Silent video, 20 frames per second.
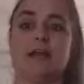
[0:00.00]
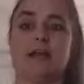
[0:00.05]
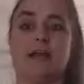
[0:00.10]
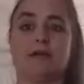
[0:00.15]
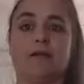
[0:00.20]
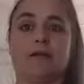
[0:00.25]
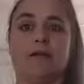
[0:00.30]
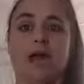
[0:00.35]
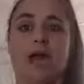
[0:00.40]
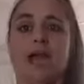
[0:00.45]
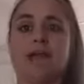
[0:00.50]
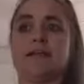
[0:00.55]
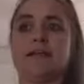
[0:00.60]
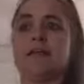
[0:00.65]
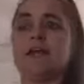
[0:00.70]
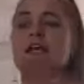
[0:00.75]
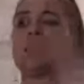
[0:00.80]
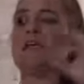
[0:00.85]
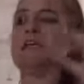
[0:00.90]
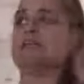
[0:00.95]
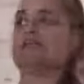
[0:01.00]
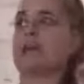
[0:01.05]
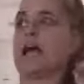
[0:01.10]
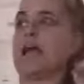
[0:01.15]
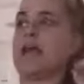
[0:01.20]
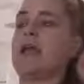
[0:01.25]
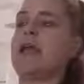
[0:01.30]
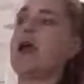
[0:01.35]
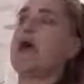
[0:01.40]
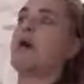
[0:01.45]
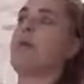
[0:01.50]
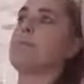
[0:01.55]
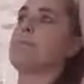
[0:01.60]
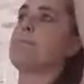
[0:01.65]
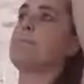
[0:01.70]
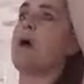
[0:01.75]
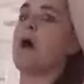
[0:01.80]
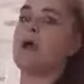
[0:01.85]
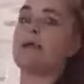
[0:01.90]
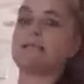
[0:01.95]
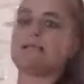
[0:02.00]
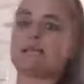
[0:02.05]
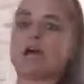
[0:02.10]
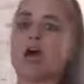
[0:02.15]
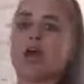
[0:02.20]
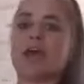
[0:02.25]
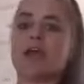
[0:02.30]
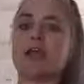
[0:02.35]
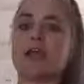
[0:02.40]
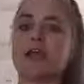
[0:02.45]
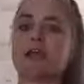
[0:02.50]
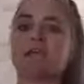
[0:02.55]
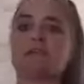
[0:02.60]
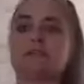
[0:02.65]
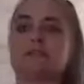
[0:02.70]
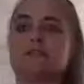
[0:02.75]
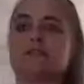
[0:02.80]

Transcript: okay so my diet